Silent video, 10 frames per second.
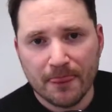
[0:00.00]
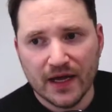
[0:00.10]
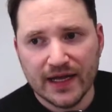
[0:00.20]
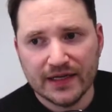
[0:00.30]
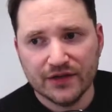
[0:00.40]

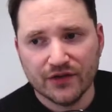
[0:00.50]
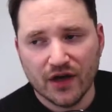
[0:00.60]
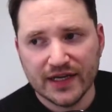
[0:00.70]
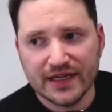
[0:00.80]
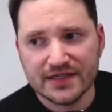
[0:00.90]
And
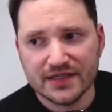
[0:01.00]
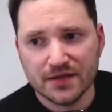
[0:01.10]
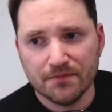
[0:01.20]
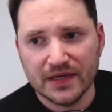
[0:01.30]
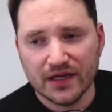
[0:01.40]
I guess it's
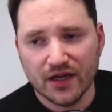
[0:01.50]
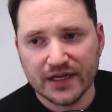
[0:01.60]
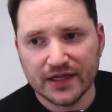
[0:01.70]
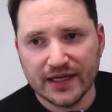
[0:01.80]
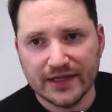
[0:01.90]
a bit
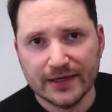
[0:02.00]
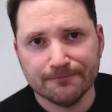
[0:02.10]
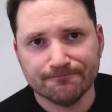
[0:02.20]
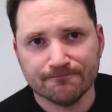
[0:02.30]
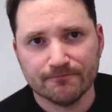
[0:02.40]
like I
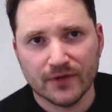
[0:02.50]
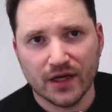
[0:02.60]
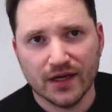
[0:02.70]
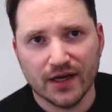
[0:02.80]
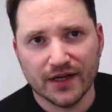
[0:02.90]

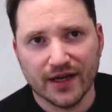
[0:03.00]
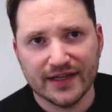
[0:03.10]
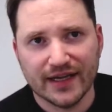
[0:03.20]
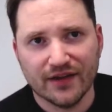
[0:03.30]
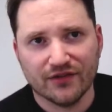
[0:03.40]

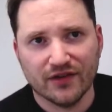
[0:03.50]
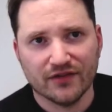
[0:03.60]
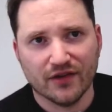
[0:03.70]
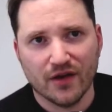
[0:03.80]
guess it's